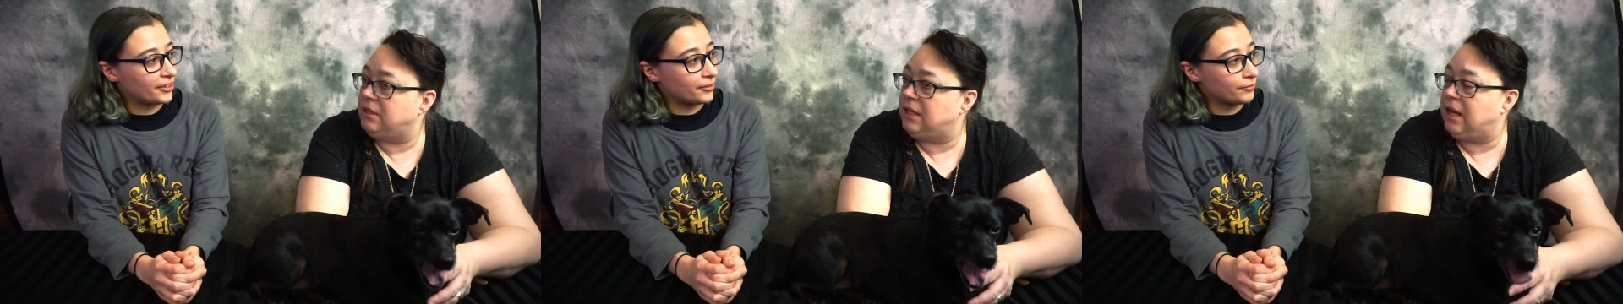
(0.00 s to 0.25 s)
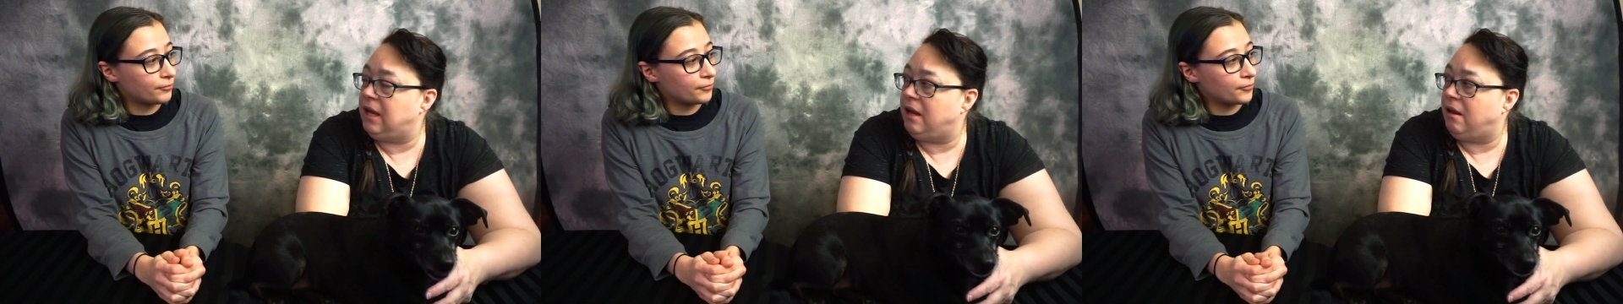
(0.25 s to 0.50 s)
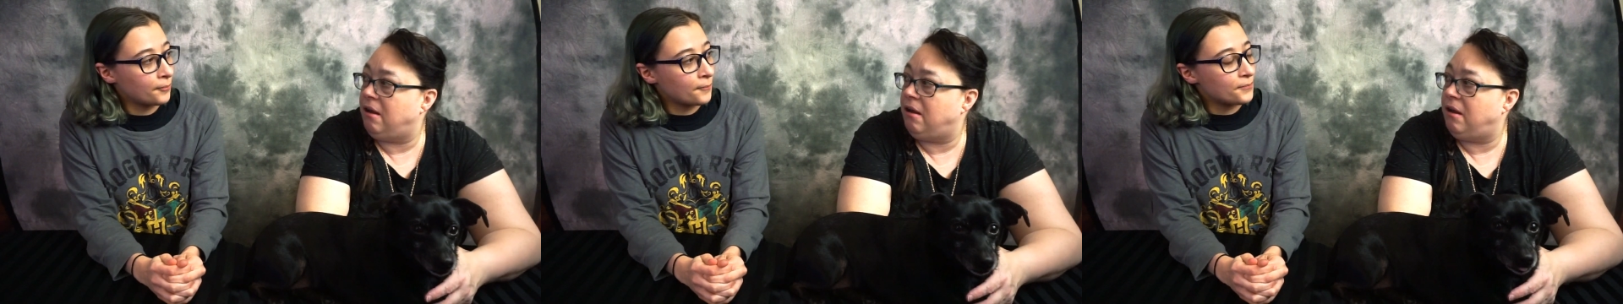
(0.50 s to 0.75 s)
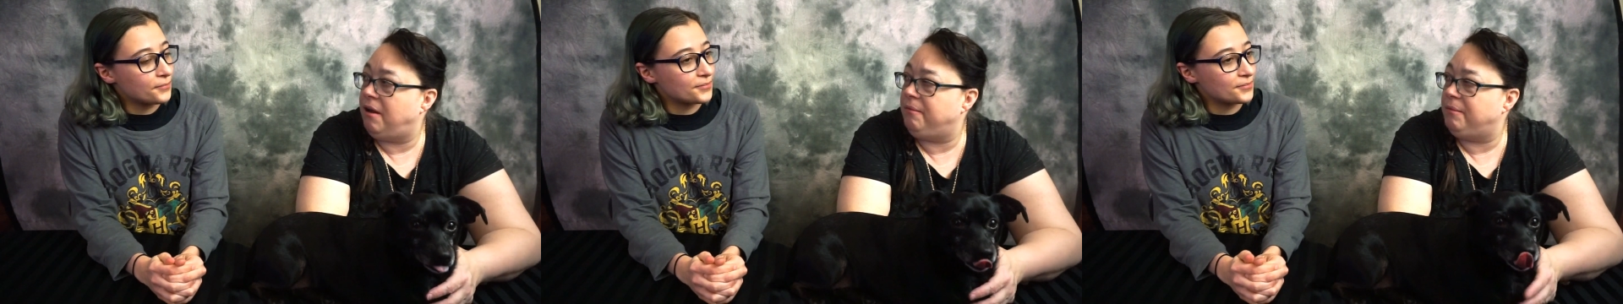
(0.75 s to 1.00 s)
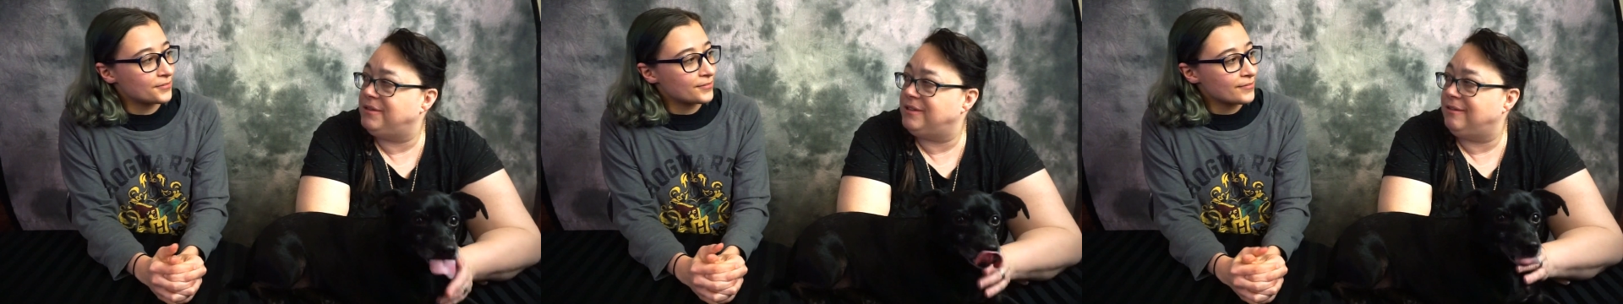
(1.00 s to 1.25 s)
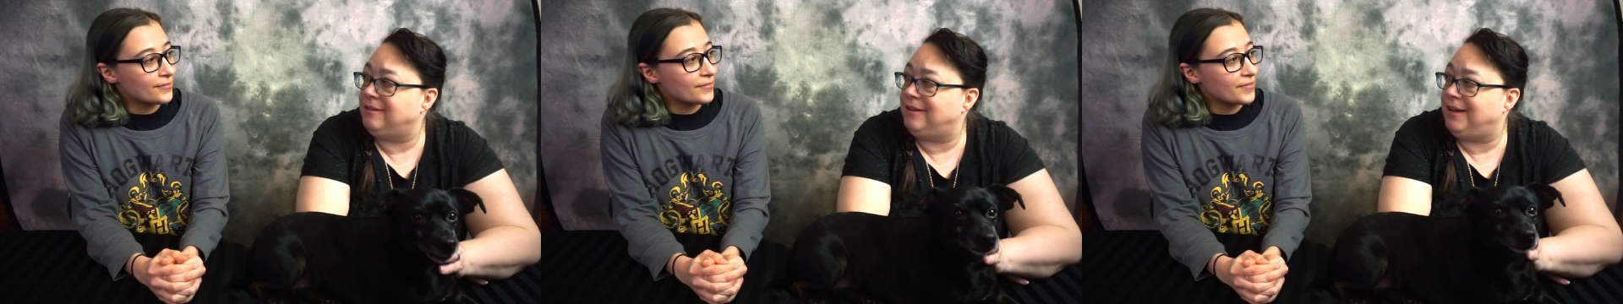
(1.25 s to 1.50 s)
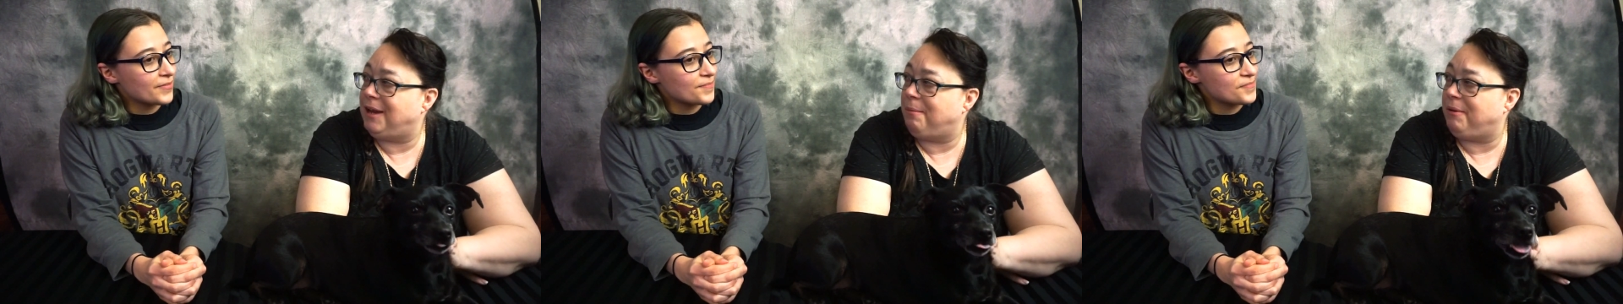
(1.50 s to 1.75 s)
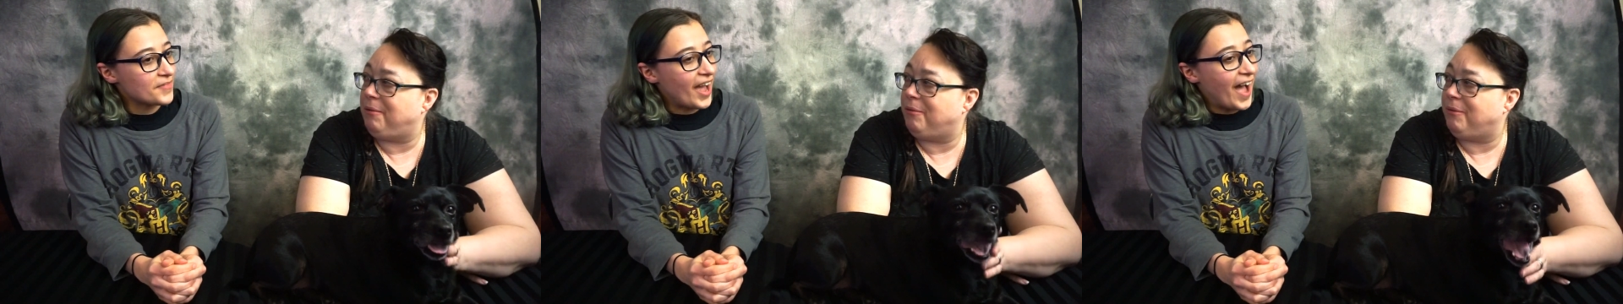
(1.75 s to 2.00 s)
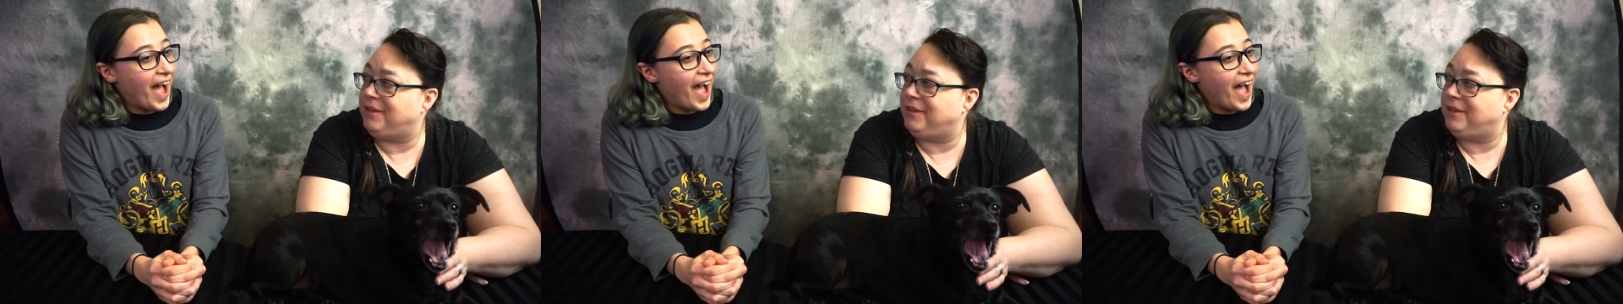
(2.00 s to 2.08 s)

Speaker 1: Yeah, I was a little unhappy with what